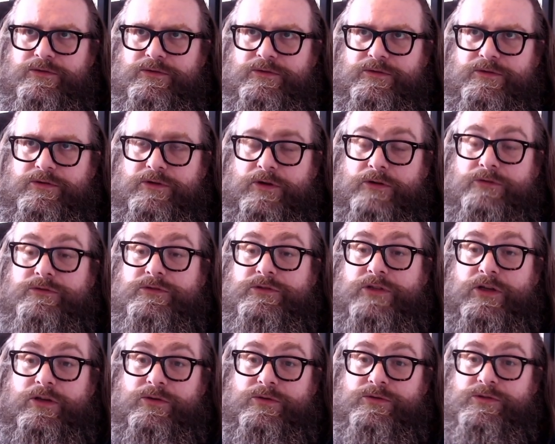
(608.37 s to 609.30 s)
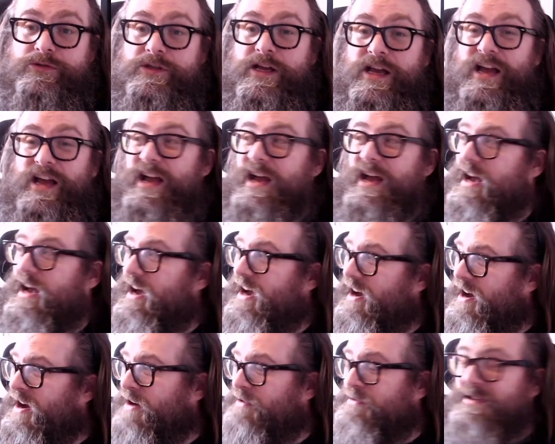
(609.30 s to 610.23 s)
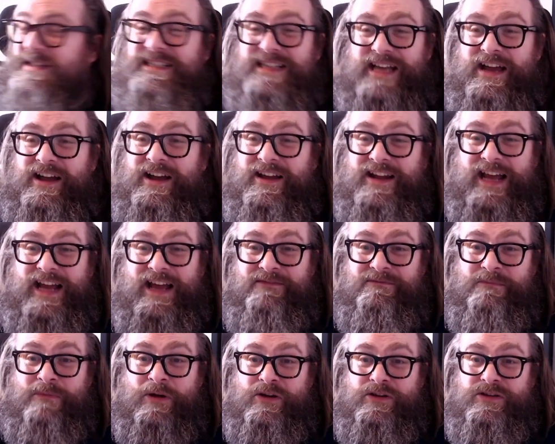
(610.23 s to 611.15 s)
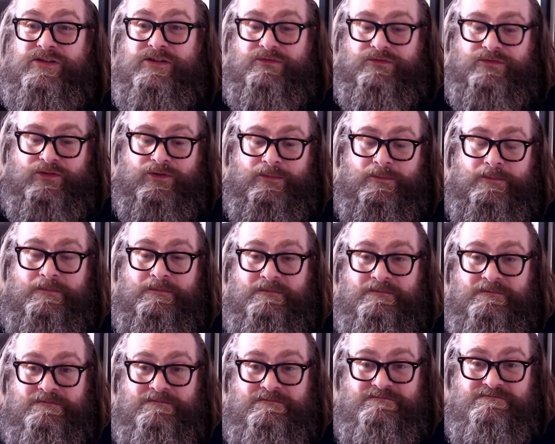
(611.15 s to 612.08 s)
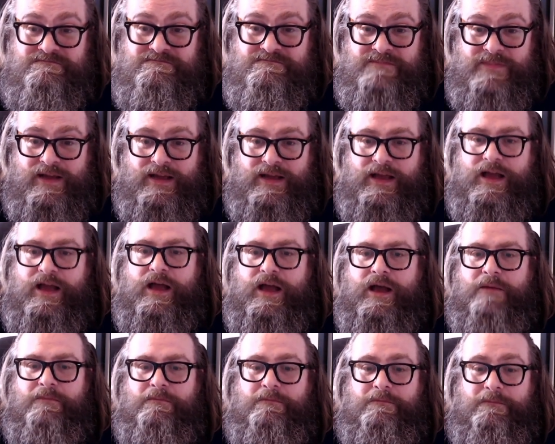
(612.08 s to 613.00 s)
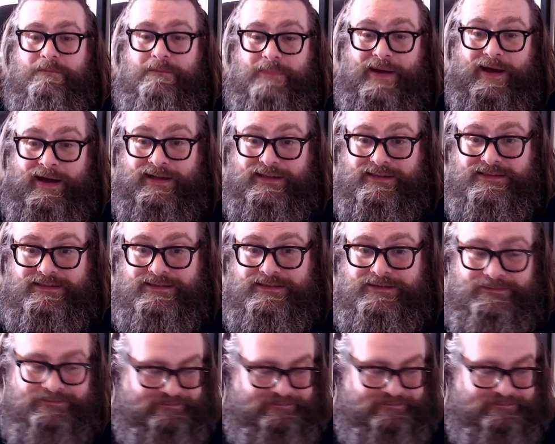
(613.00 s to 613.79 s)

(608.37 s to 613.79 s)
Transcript: consoles, I would say I'd have most of them. But